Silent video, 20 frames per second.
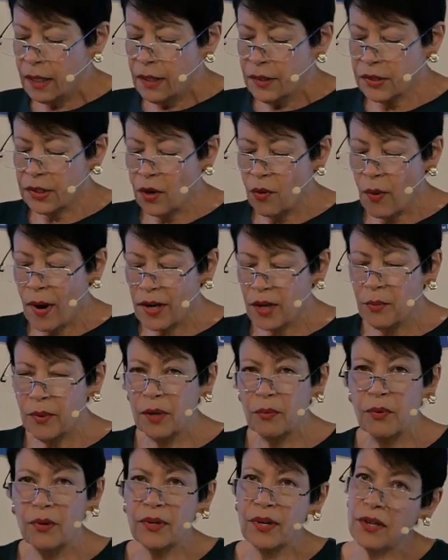So what are
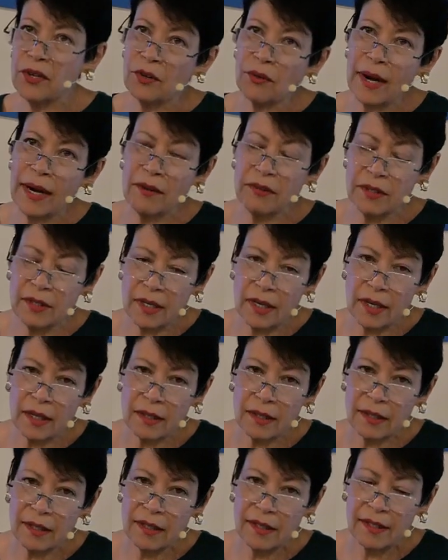we rooted and grounded in?
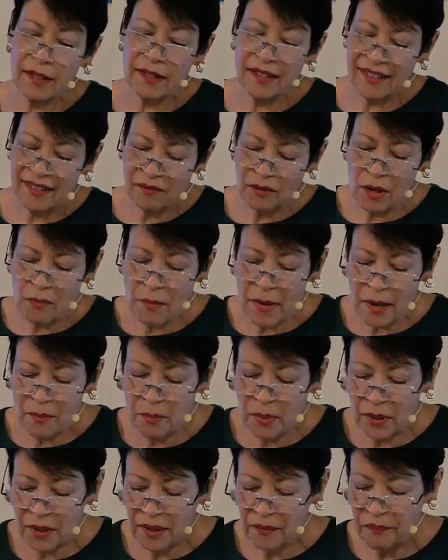
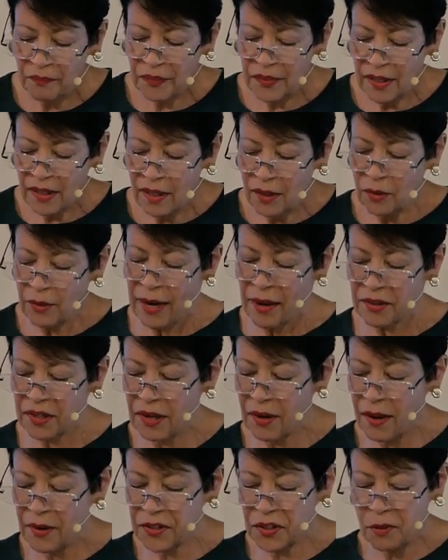Remember, grounded
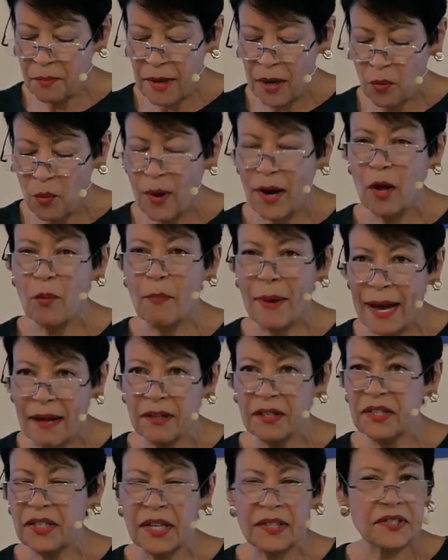also meant
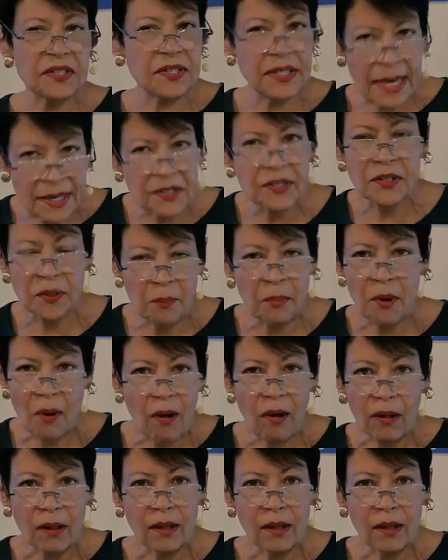well-balanced and sensible.